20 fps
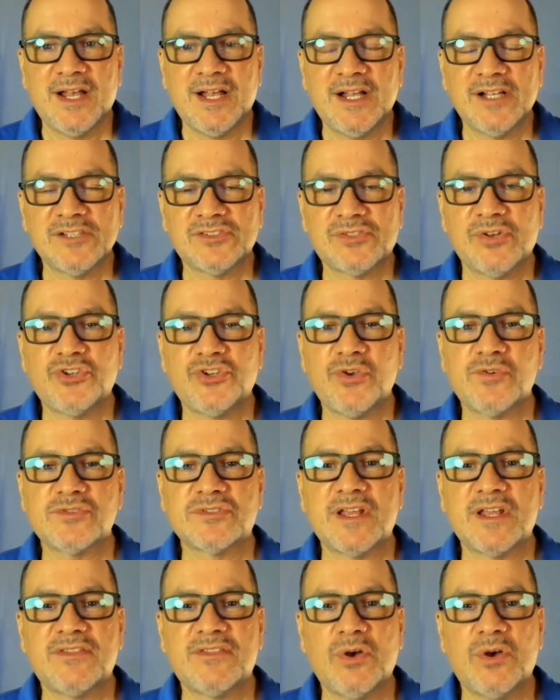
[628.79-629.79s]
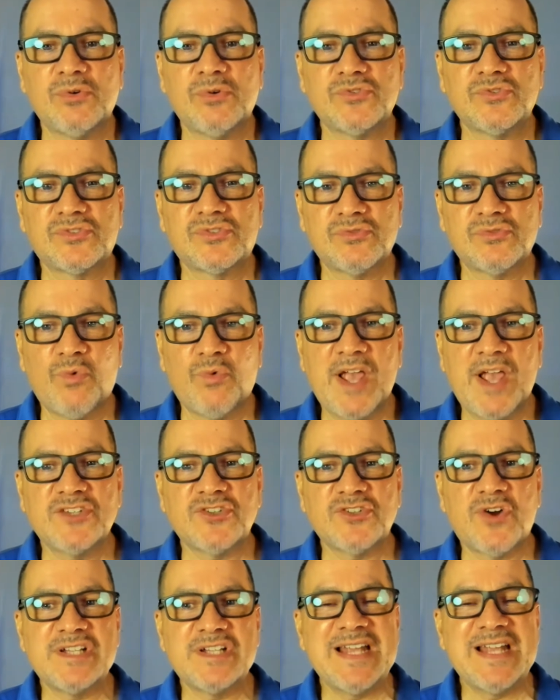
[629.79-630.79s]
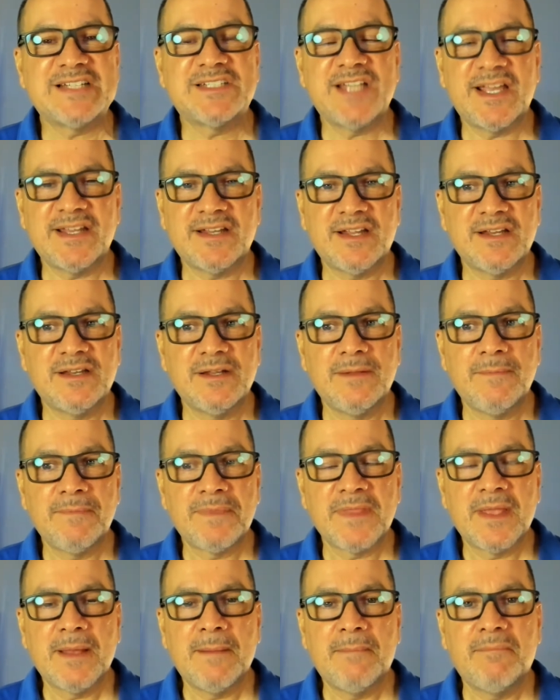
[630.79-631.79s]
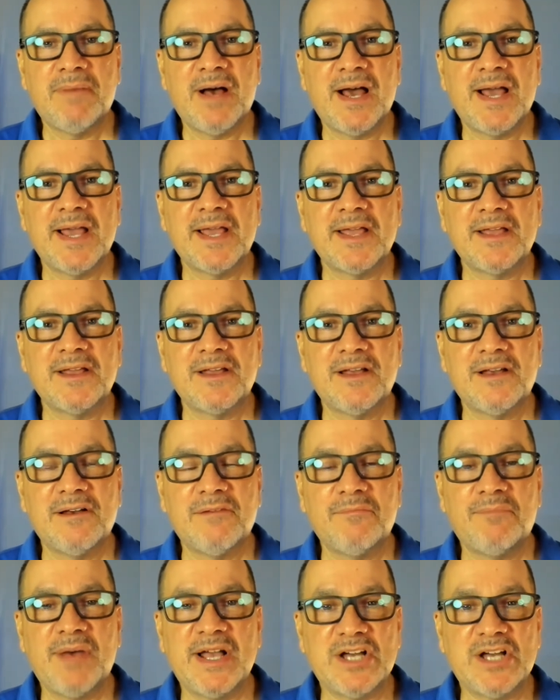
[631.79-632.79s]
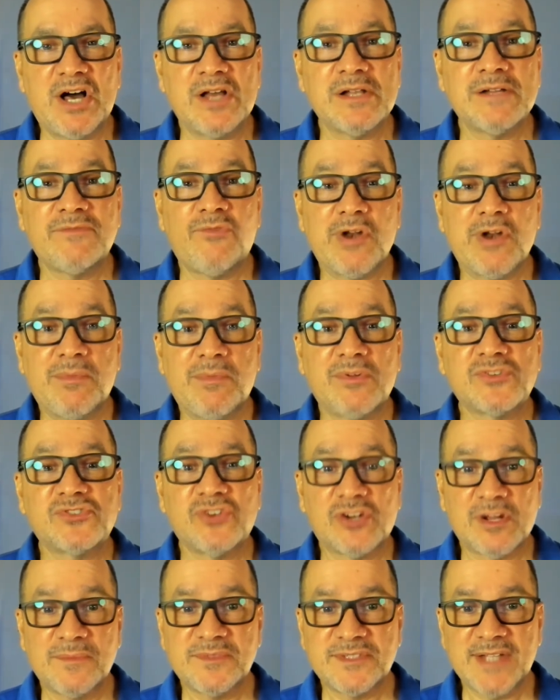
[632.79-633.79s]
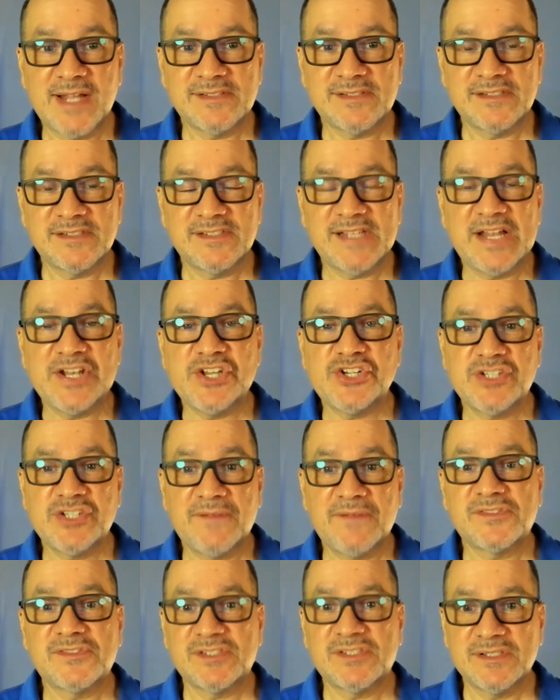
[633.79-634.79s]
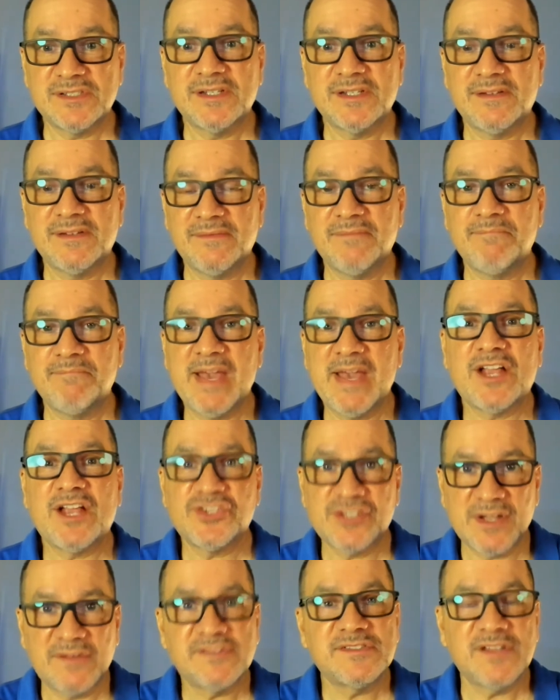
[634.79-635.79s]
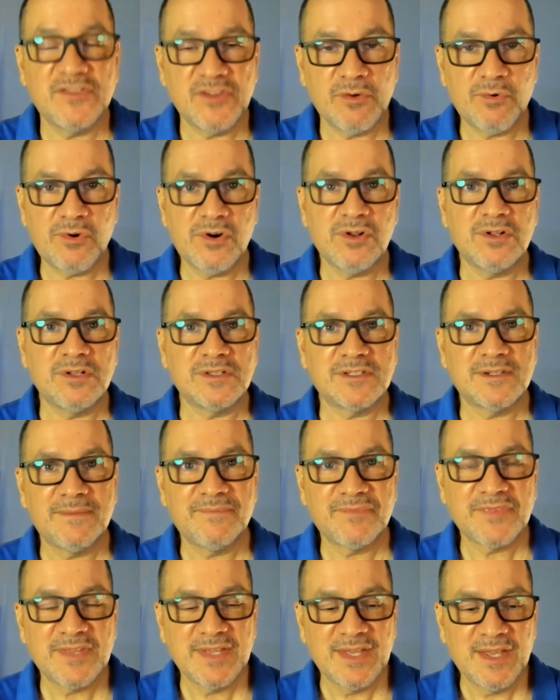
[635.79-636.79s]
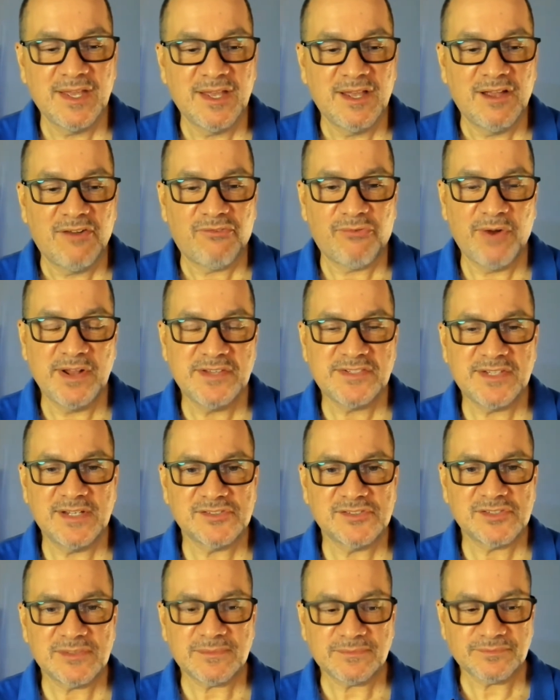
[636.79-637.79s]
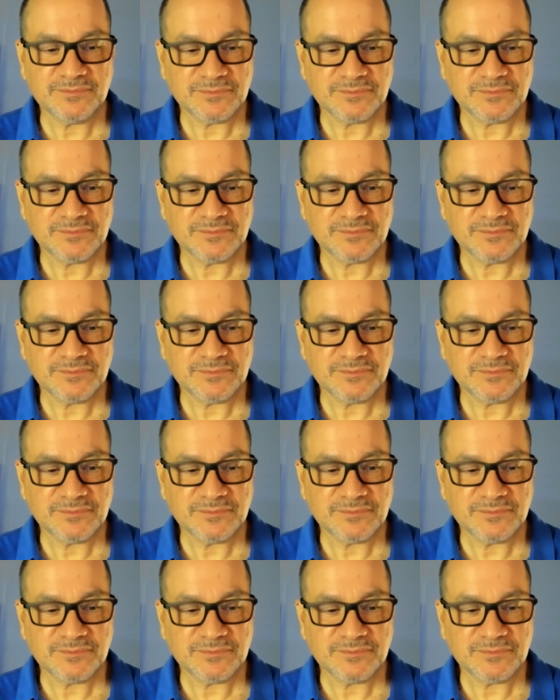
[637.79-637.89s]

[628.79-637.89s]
So usually those ways are dictated by unavoidable circumstances and shifts, mega shifts in the world. For instance,